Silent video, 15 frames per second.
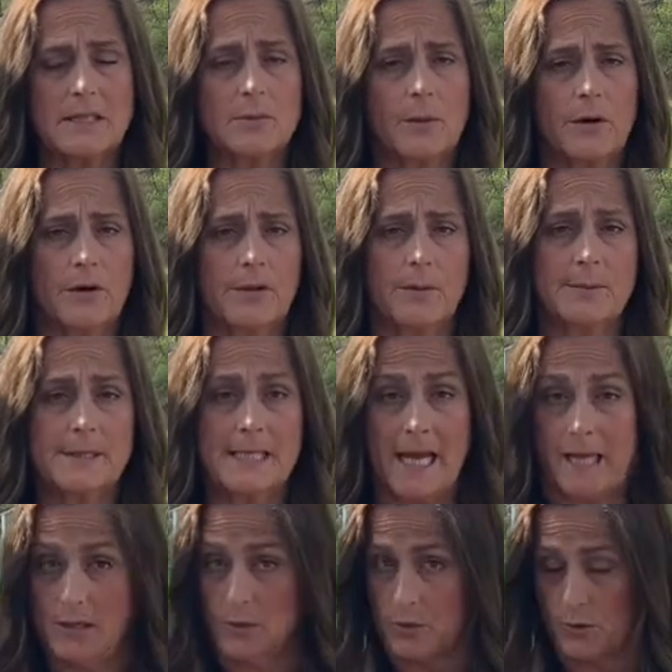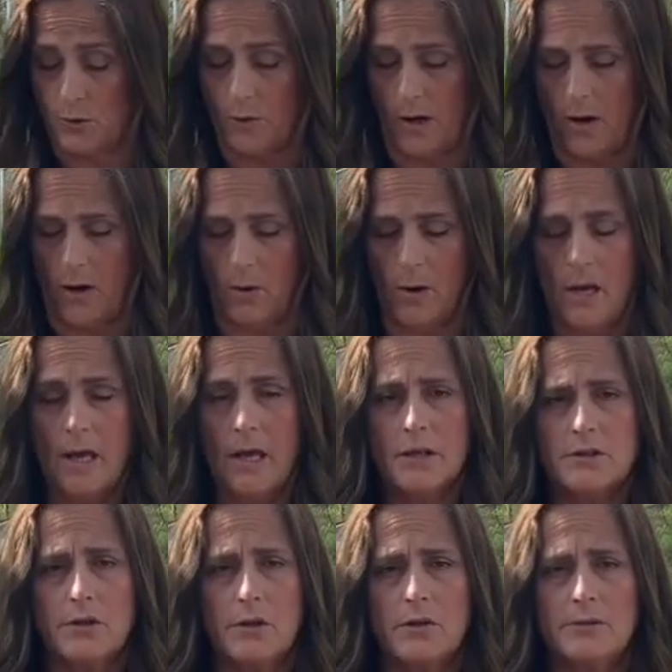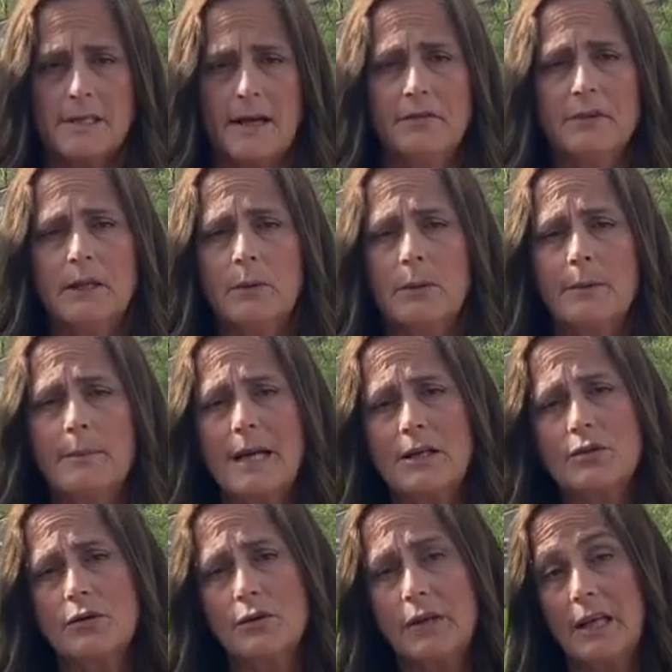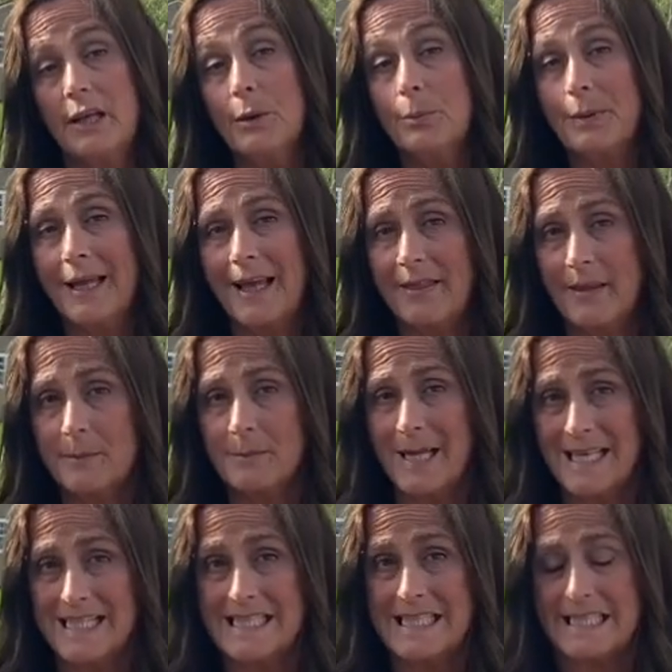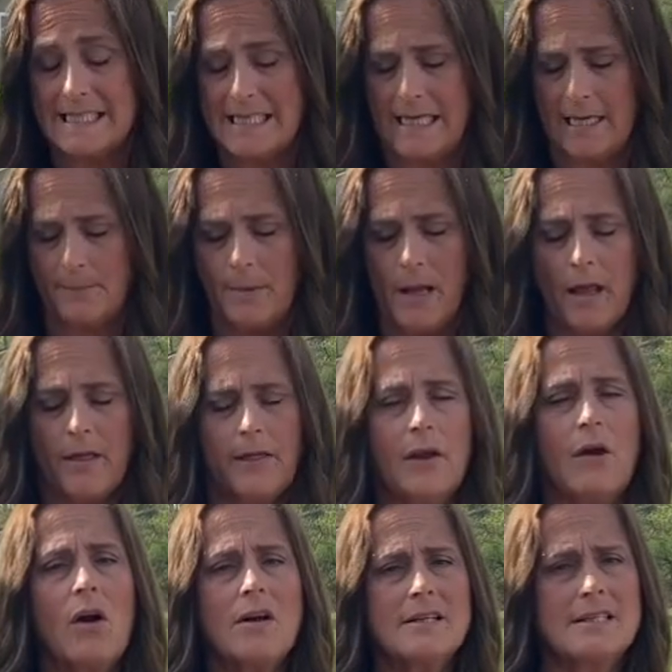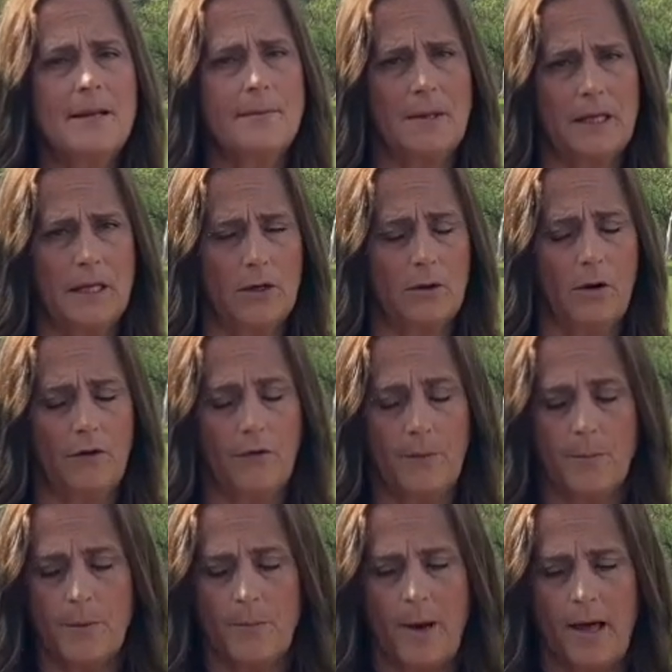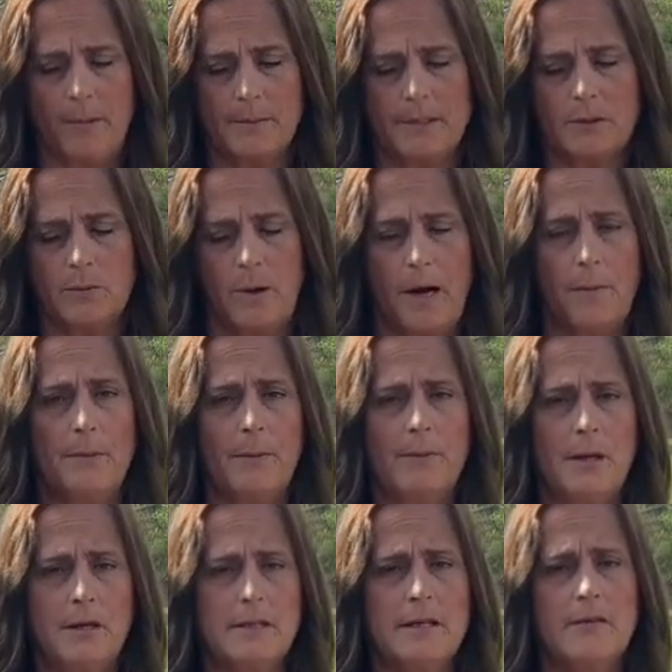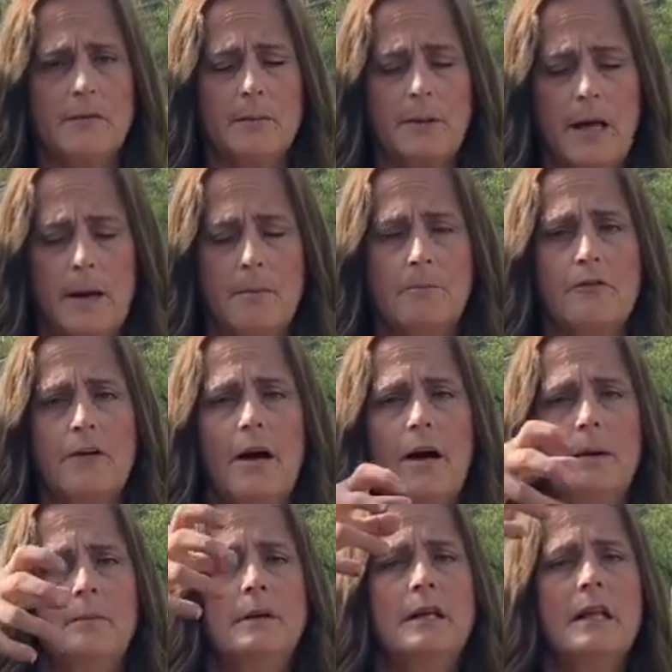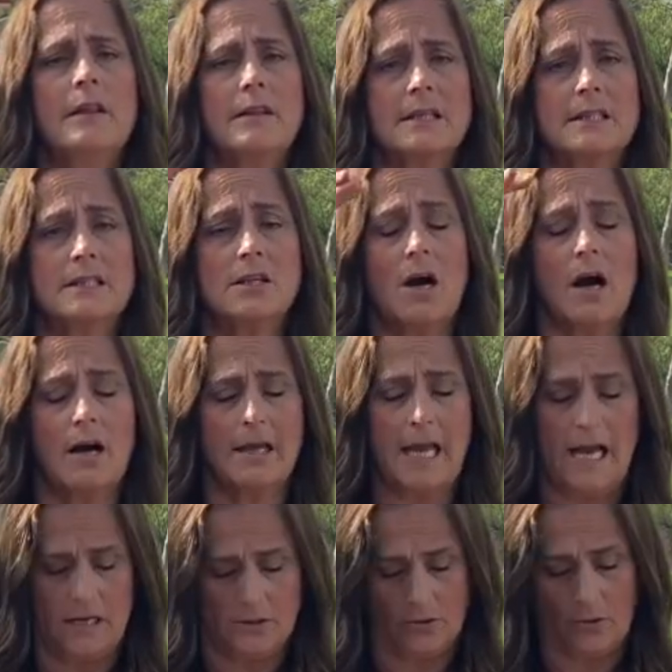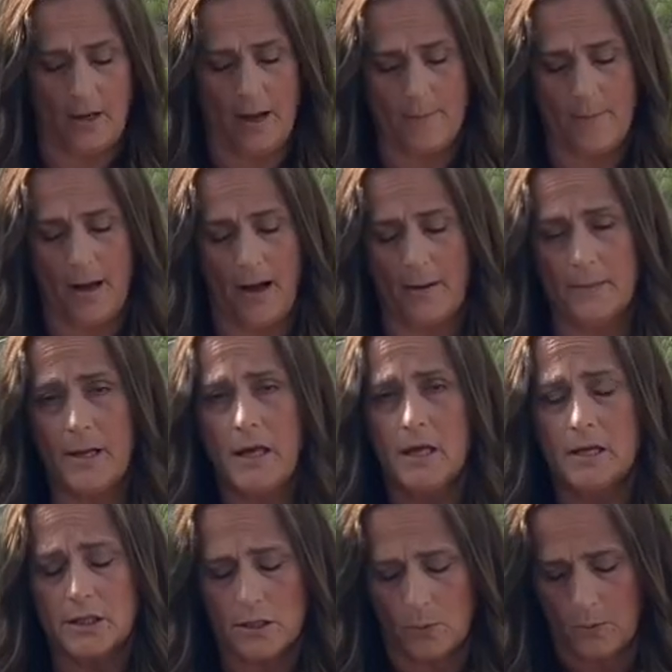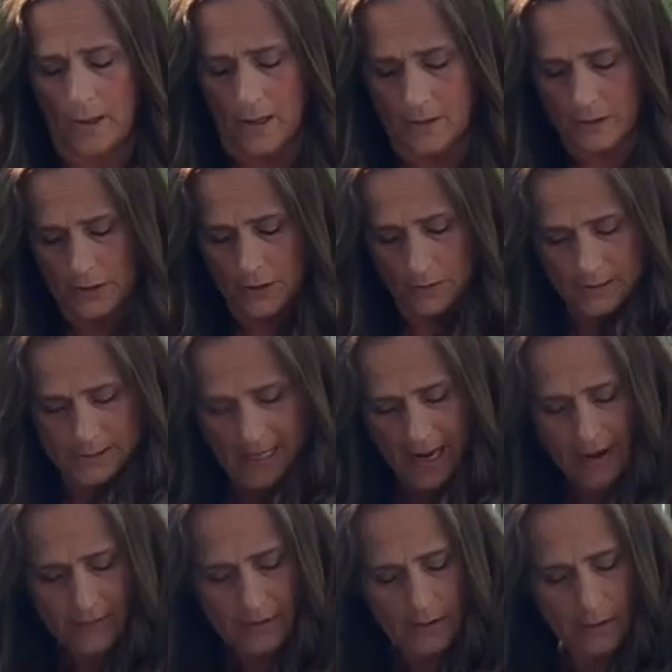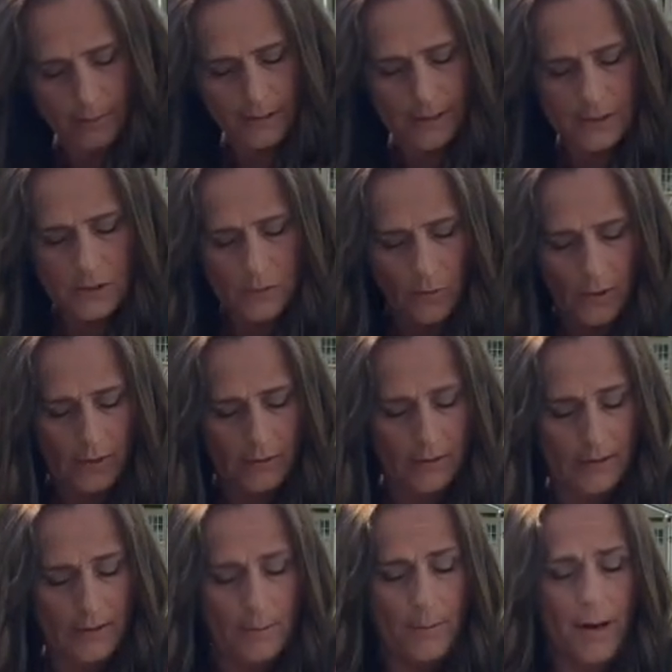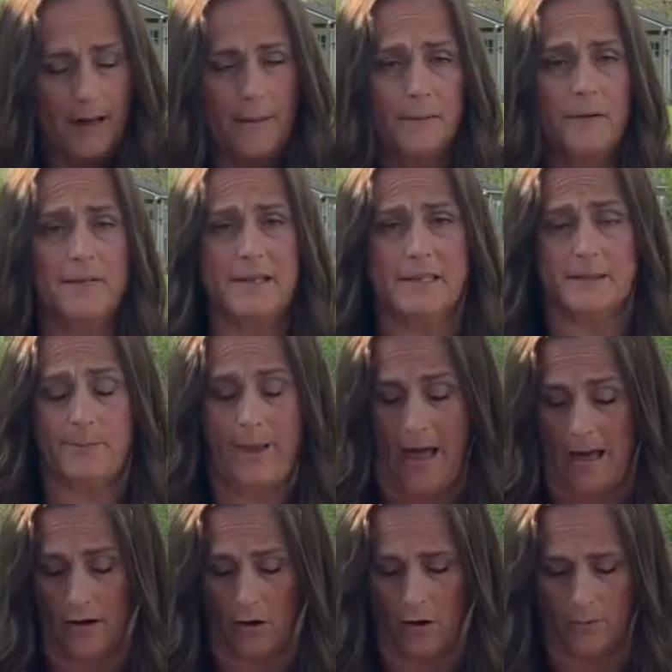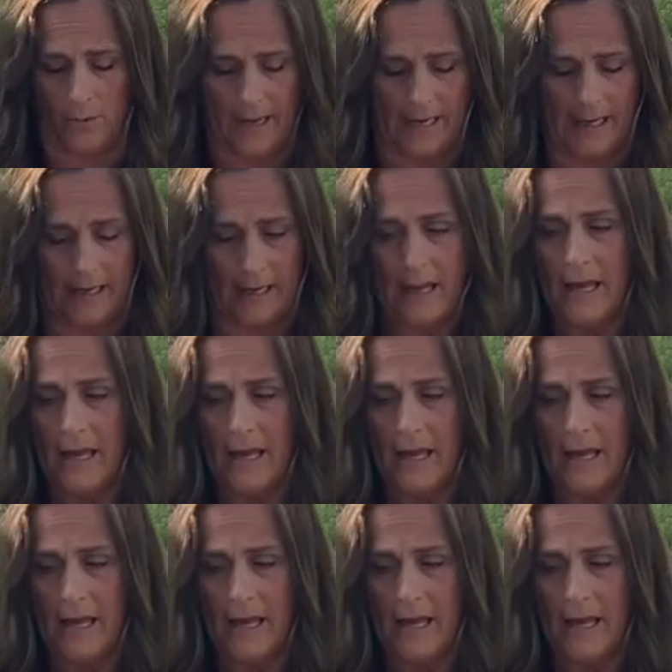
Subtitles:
where the potatoes grow. So you definitely want to make sure that you plant them nice and deep. There are some that can grow from the bottom as well, but most of them come from the stalk as you come up. So what I'll do is, I have a little bit of soil in the bottom of this bag already,